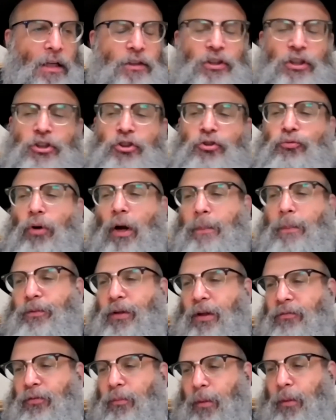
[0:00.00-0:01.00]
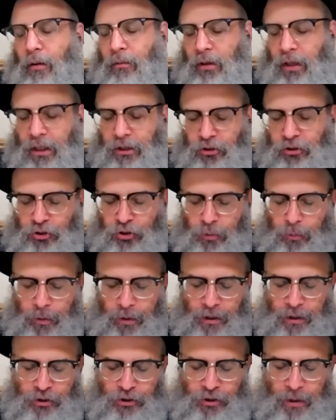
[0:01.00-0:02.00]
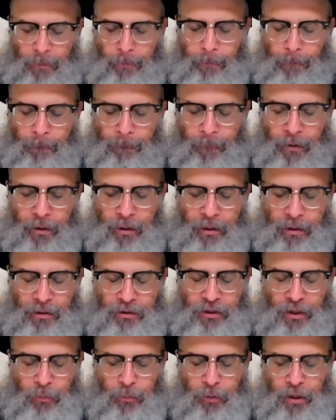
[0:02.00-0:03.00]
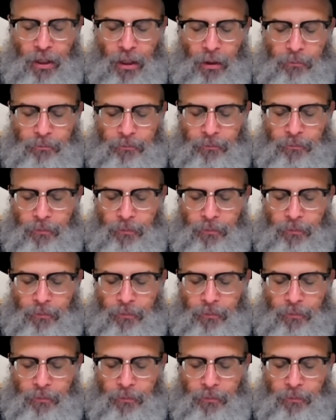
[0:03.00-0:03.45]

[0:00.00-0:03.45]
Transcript: disrupted from our relationship with Hashem. So here we go.